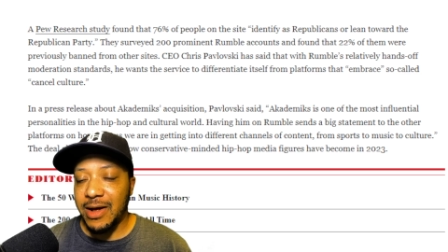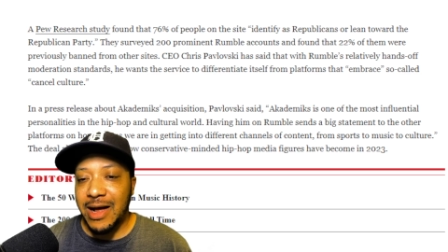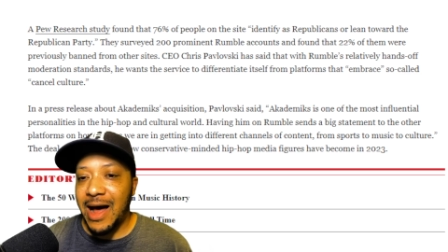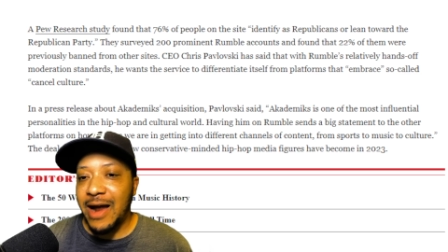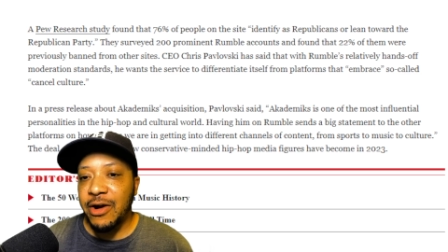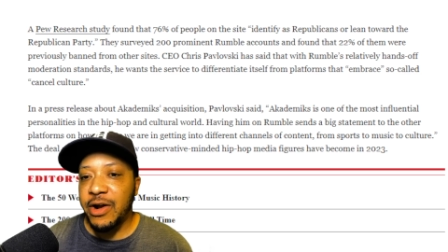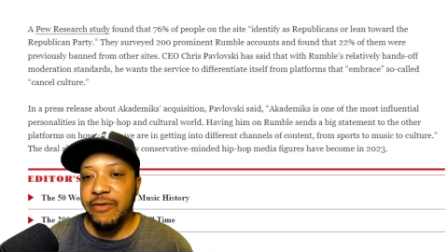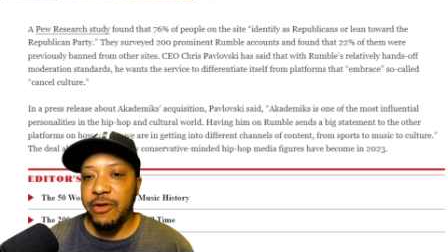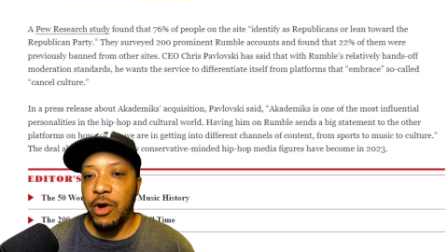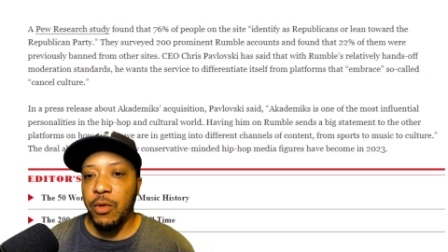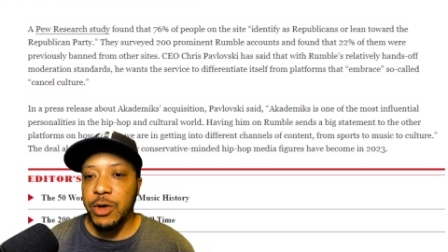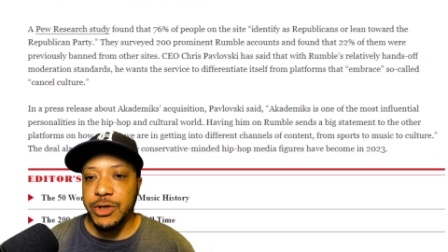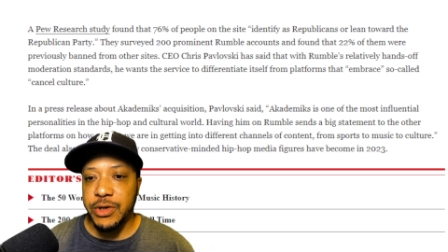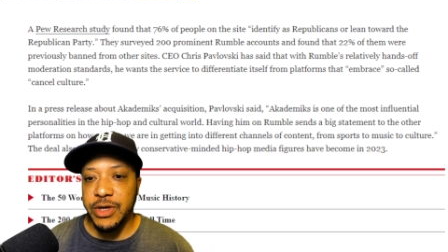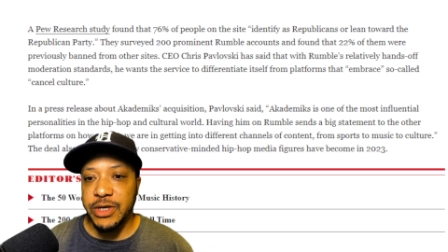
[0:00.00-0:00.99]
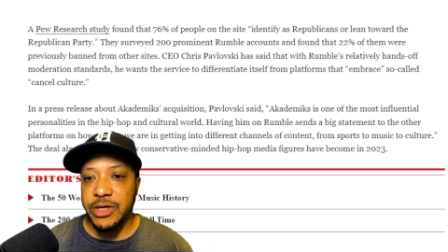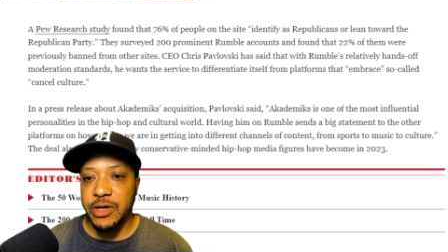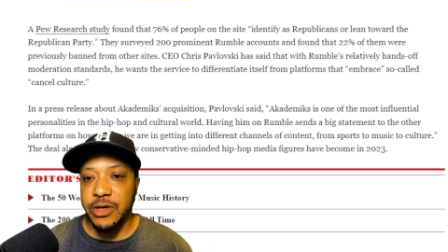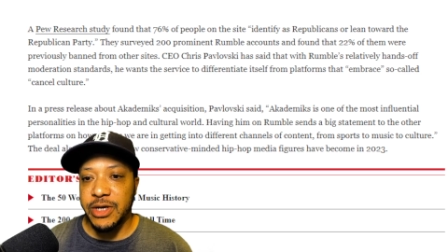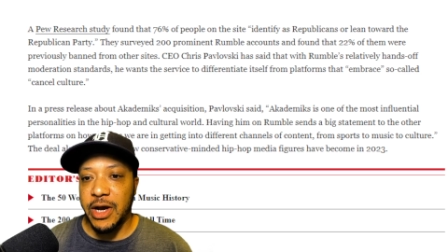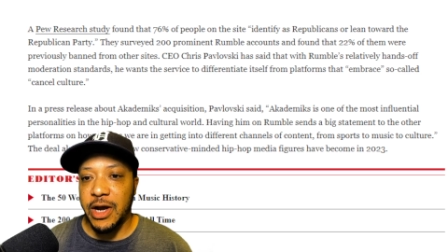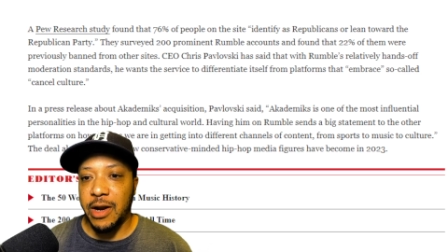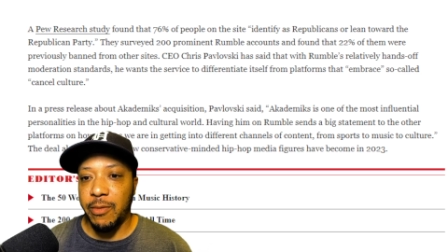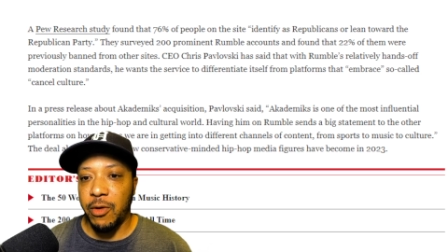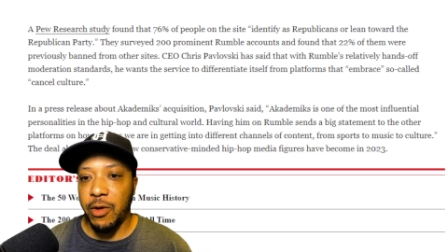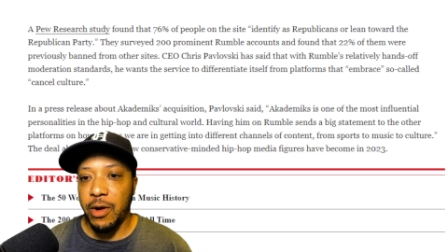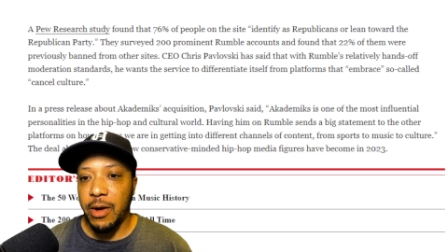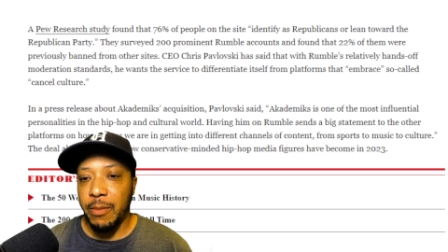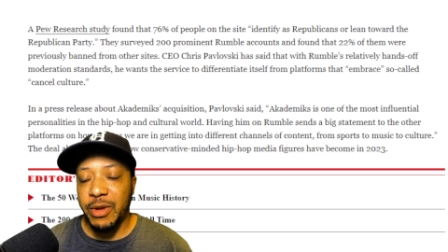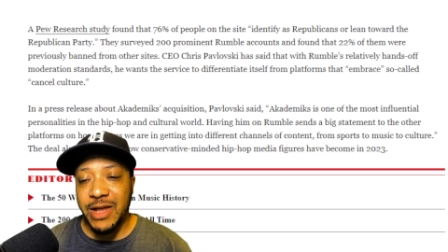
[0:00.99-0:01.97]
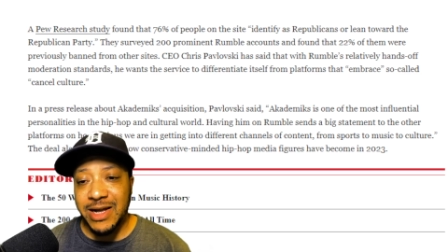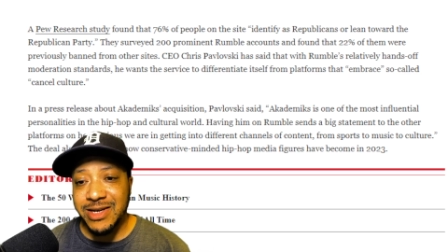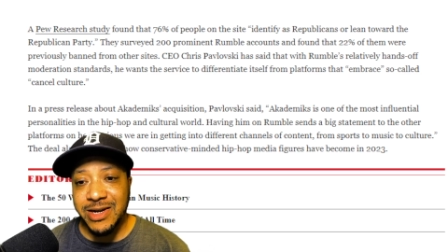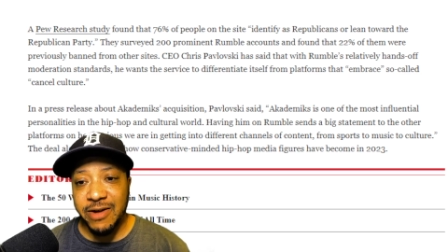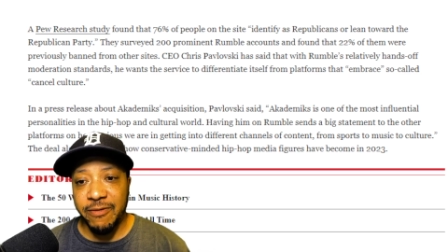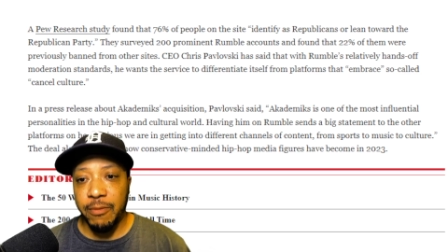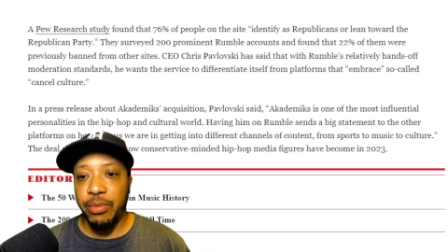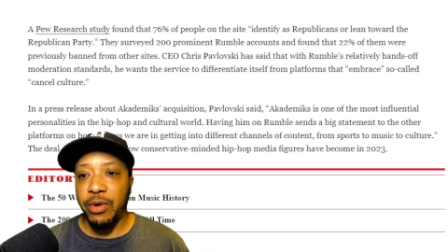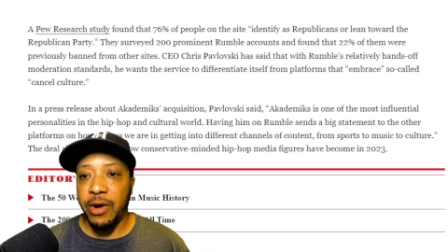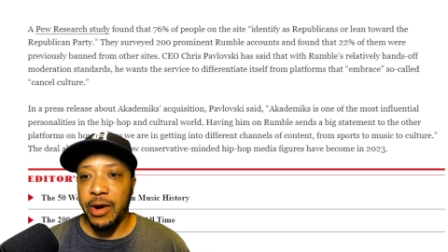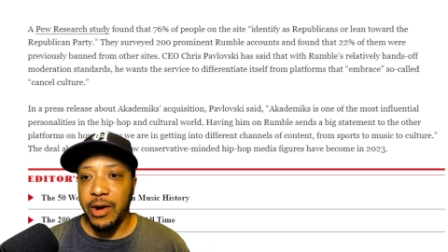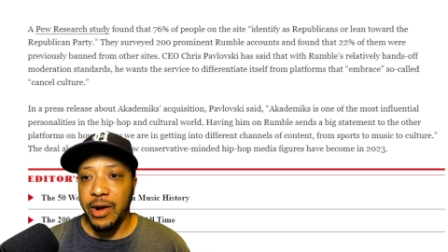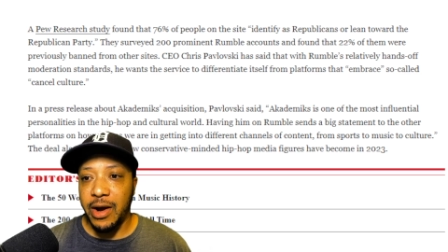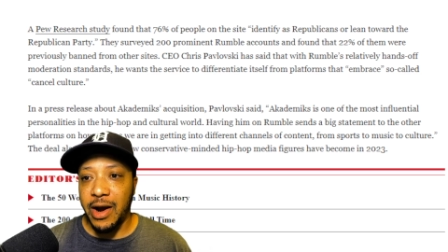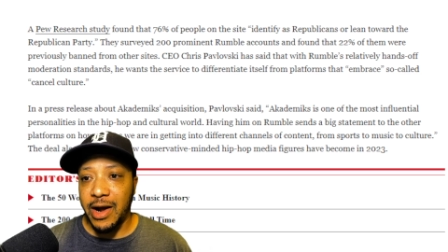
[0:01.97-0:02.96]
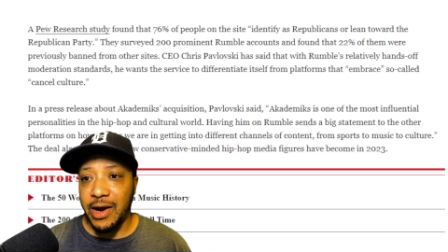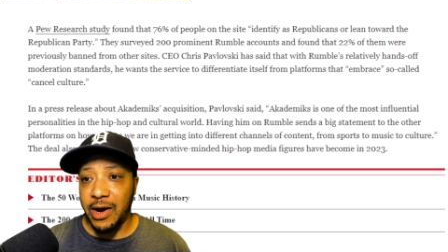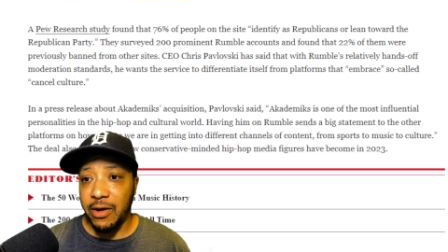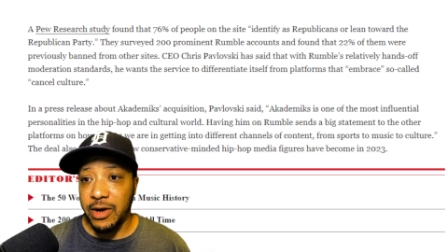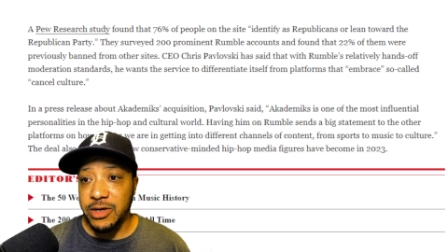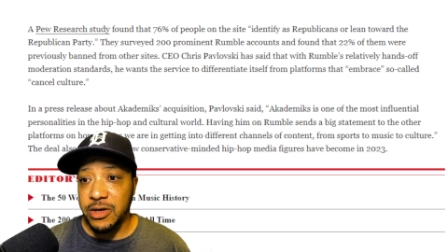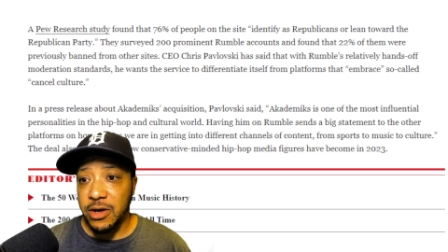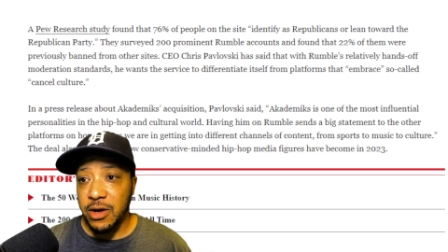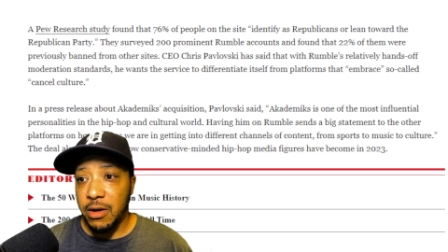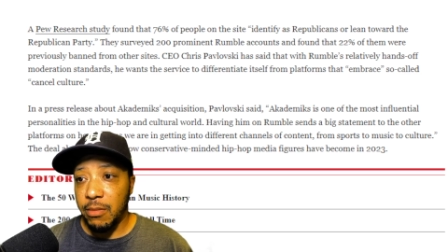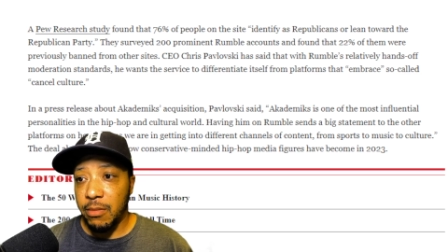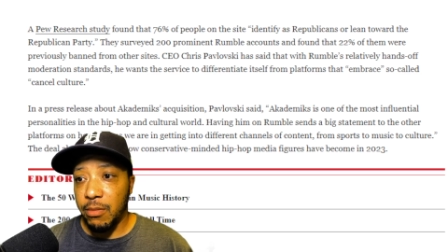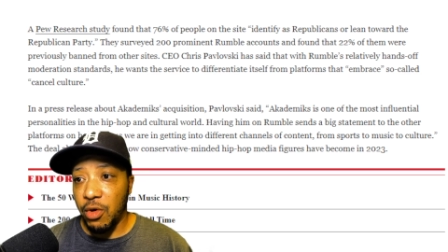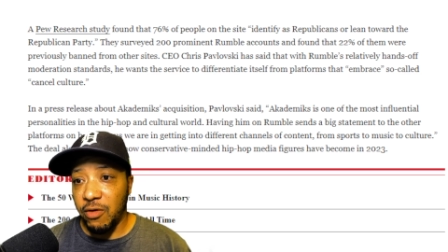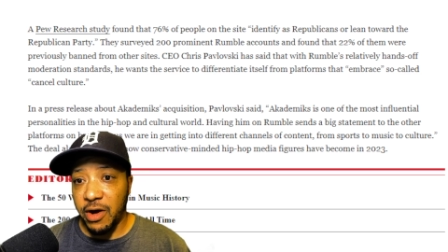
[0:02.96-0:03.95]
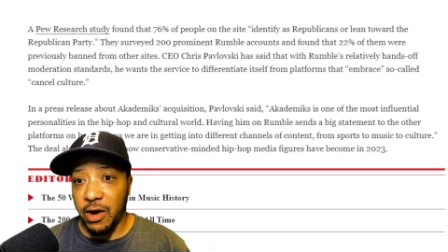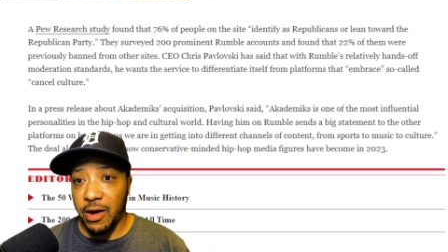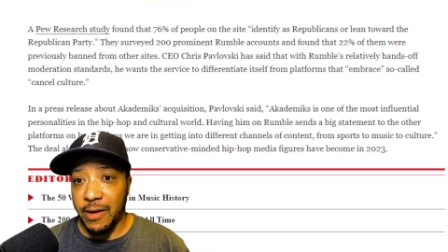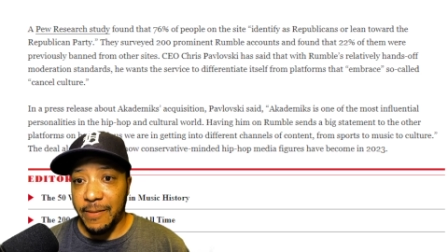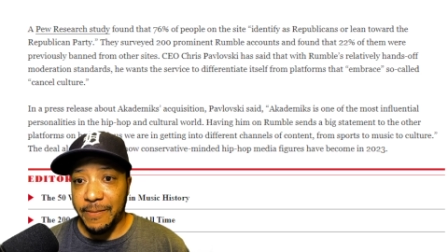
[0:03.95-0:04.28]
I don't even know what you can still say anymore, but that's a different point, and I digress. Moving on.